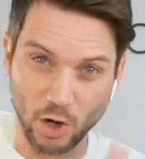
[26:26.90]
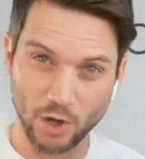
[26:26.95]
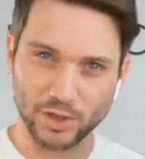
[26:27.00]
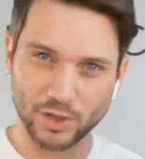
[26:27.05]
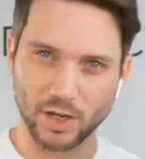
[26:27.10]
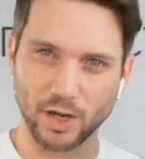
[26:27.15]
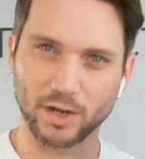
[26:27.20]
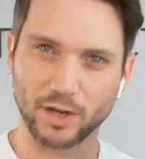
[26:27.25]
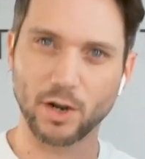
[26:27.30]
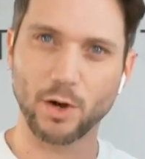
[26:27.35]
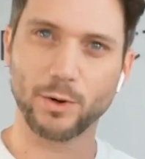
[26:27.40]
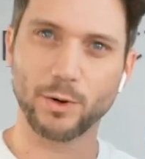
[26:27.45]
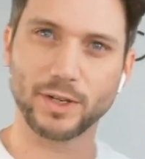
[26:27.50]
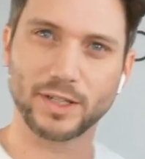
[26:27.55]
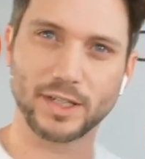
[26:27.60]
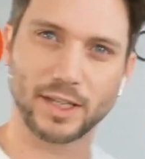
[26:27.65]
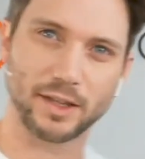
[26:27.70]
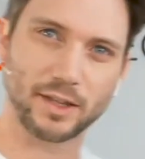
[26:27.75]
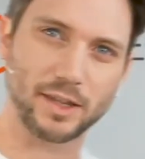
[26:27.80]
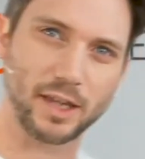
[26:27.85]
start
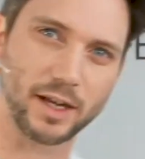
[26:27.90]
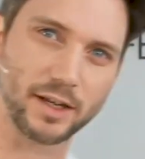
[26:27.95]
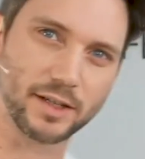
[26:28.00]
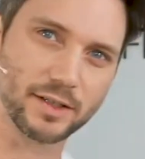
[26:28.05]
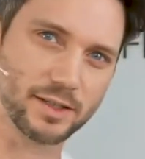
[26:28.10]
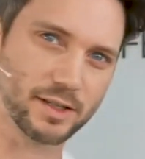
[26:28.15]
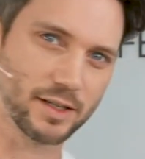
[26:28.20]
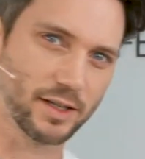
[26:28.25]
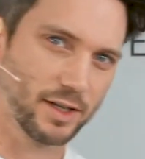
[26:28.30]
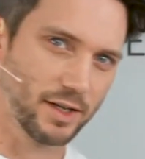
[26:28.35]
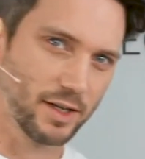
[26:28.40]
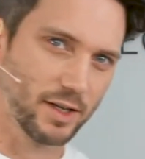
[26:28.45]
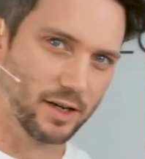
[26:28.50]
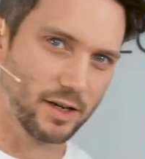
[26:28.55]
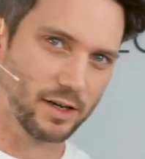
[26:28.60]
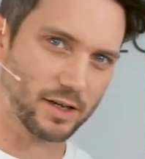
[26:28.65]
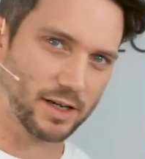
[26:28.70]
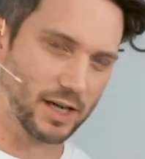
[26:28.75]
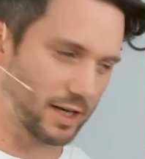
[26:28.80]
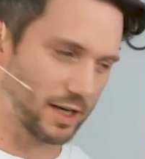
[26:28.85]
noticing things.
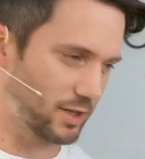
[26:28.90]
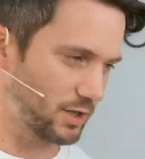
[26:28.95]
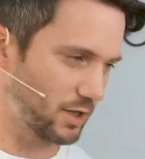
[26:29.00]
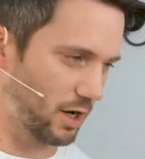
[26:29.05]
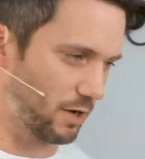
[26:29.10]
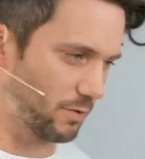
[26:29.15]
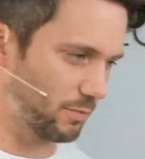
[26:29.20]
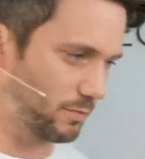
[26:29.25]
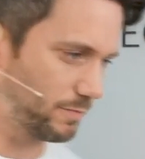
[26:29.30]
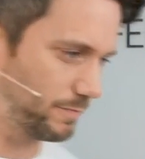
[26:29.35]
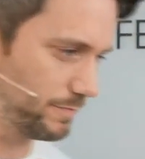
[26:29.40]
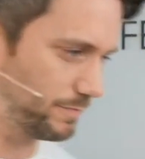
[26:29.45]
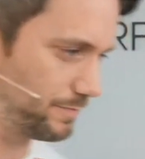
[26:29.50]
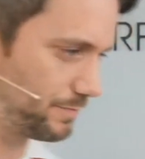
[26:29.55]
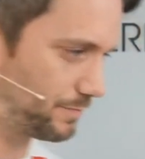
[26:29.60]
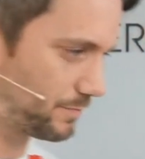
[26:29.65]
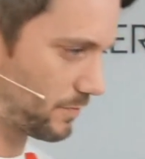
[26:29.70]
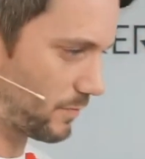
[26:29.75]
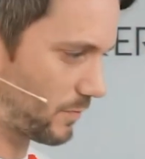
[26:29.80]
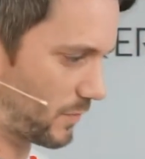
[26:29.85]
Okay, so
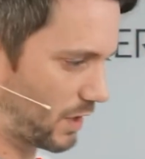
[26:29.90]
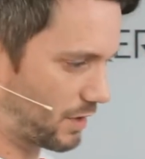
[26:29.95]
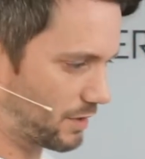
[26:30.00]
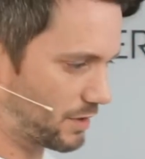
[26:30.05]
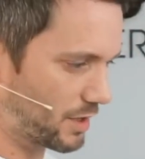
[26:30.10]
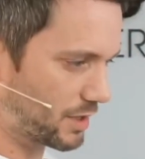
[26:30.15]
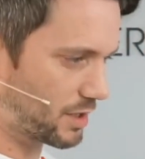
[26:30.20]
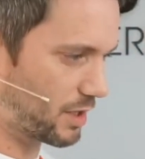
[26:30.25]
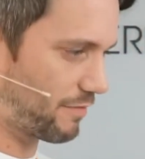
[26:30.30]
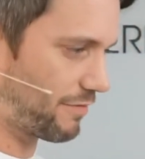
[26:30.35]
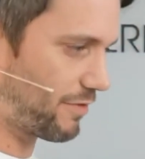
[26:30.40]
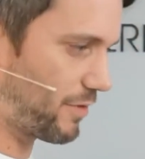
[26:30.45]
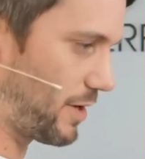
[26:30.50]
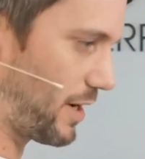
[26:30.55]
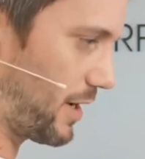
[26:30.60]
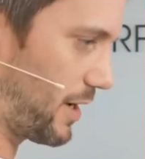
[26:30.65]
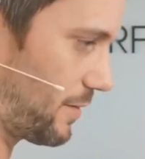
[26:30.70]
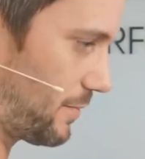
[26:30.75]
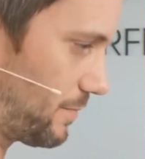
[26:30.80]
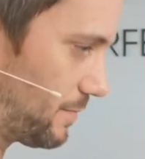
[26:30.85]
I'm going to come through
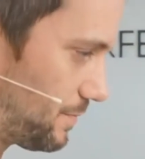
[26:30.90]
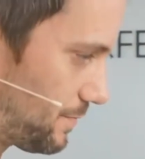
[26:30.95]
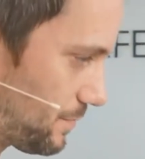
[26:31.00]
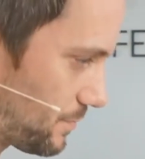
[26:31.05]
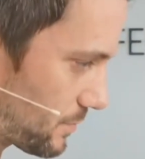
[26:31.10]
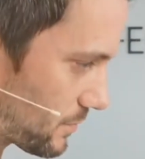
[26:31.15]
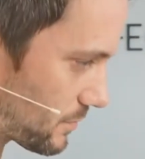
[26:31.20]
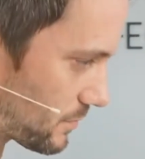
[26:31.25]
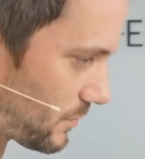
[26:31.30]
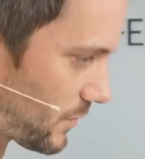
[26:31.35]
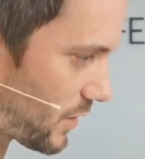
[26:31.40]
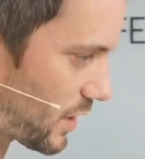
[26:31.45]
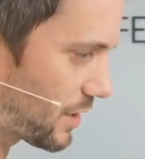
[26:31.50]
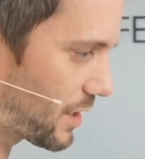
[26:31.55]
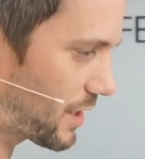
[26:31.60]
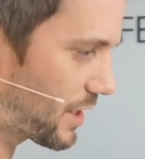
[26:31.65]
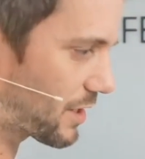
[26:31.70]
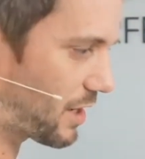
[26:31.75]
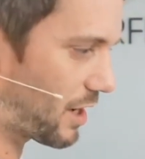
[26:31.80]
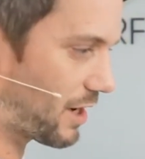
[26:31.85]
here.
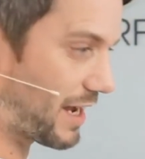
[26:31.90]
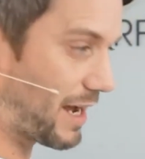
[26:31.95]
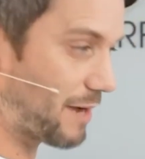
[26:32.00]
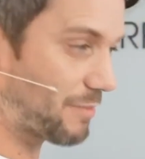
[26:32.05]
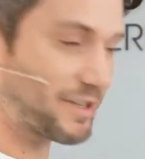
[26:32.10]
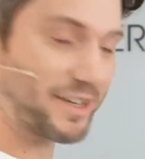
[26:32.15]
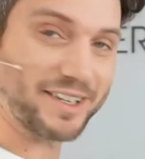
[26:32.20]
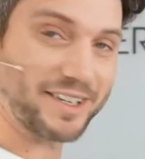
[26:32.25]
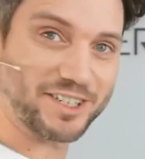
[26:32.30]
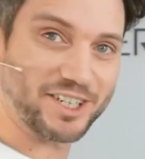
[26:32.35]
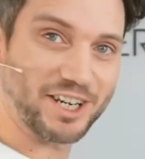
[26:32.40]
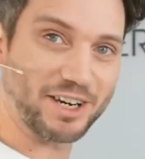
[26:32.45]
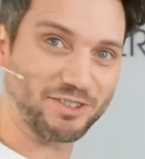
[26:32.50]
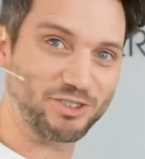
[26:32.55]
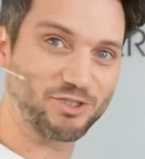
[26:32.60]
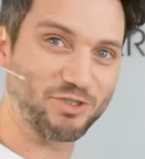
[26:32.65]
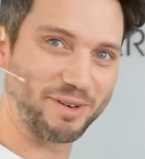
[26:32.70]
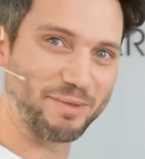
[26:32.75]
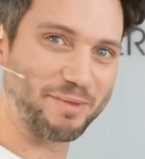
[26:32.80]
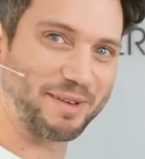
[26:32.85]
I am going to
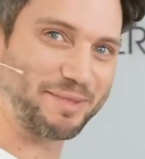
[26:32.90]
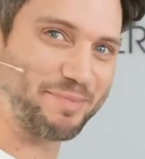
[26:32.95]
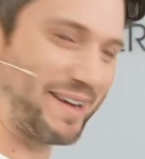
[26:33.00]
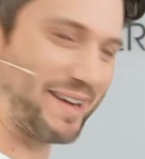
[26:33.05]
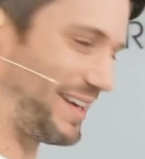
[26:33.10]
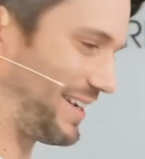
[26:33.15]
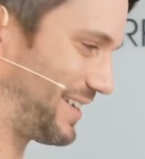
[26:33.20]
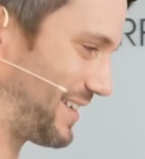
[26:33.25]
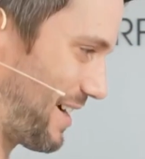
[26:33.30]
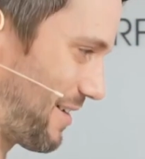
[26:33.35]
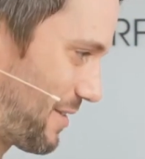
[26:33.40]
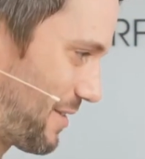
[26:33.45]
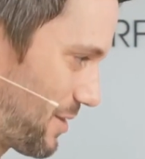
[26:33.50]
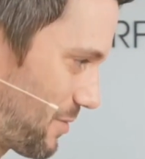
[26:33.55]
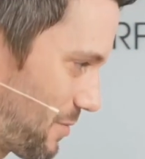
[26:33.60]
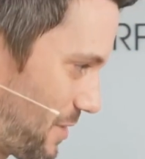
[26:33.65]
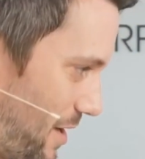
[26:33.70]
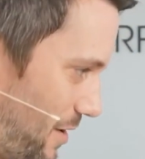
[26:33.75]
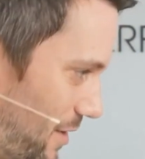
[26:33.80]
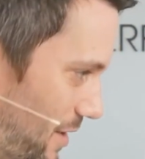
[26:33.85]
trim his beard down
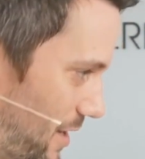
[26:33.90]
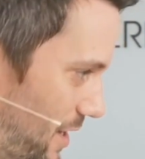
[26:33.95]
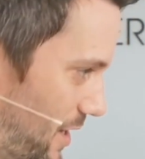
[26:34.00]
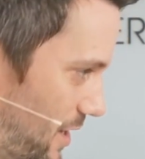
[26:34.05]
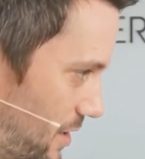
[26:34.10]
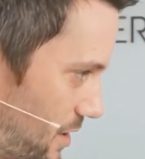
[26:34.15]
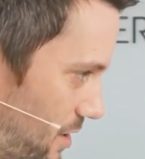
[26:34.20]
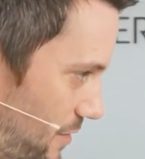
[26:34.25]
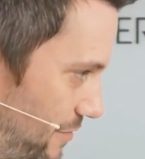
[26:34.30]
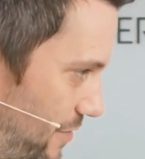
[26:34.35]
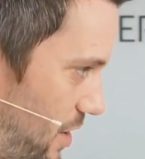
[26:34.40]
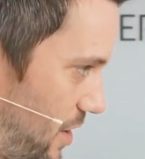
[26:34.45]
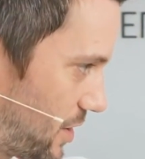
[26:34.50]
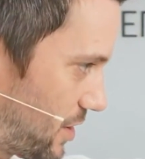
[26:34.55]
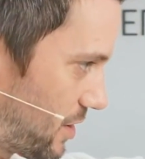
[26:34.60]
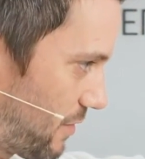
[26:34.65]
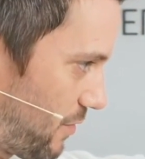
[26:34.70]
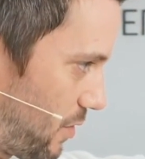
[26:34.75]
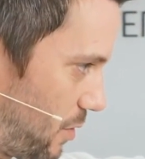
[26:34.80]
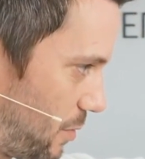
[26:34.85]
as well. So
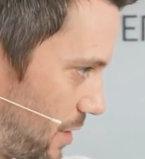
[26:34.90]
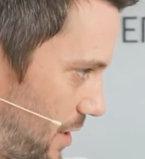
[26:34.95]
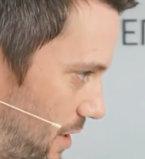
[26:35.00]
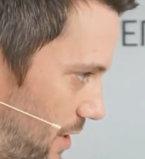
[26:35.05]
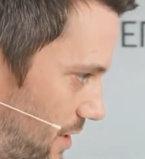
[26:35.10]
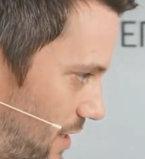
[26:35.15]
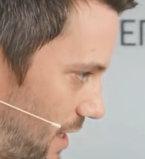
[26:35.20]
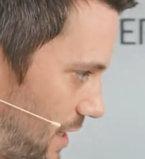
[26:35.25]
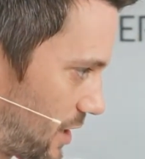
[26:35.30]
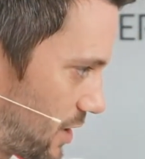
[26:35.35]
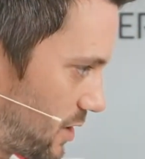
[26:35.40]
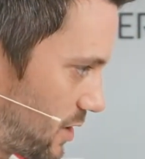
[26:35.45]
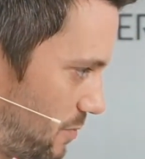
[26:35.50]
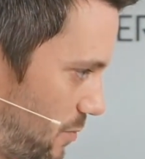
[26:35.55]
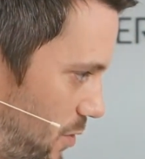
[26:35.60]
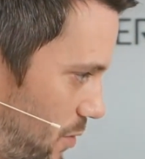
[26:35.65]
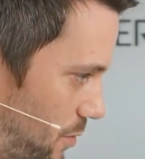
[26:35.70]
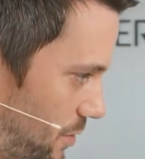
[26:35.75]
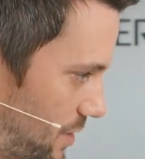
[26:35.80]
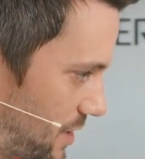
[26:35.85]
first of all, we're going to take a
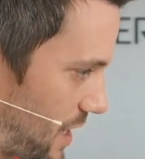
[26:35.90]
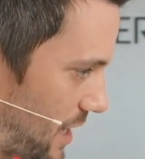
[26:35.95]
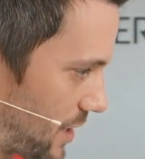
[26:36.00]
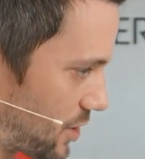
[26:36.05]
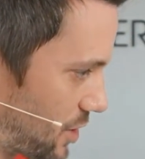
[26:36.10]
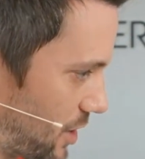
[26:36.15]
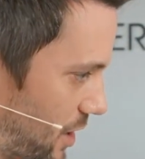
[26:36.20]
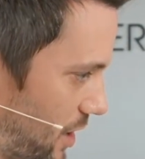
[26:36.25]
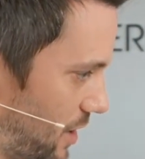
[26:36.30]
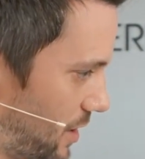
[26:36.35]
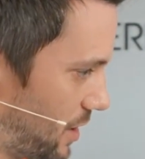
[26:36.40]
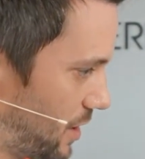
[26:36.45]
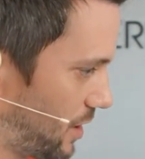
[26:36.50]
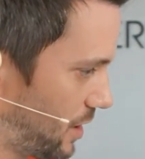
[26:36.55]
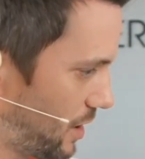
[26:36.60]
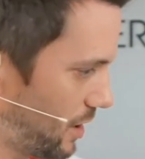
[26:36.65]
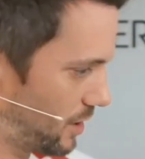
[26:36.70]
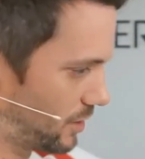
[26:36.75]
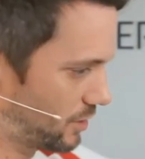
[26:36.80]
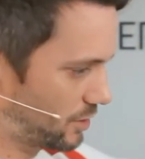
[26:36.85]
small section
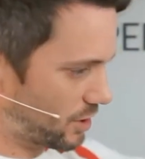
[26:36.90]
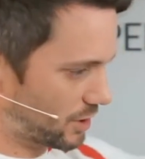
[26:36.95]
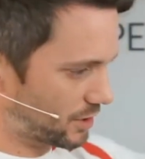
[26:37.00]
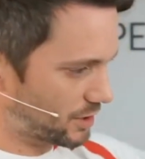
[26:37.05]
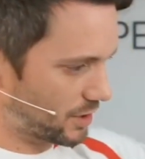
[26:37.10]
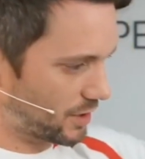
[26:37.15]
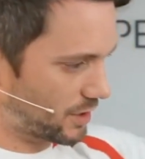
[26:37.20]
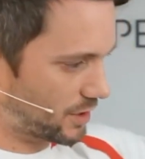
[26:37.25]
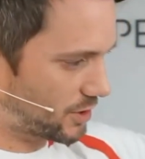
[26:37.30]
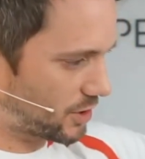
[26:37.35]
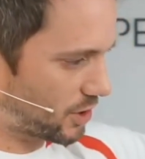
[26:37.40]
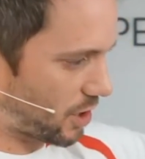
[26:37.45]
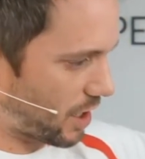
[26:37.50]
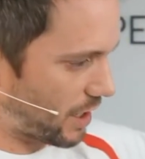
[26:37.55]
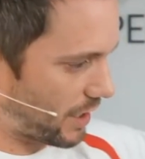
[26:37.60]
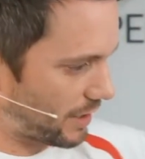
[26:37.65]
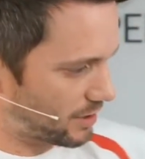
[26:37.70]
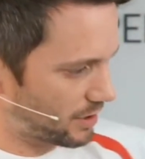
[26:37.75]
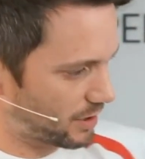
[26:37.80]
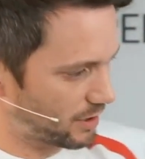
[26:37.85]
just at the side.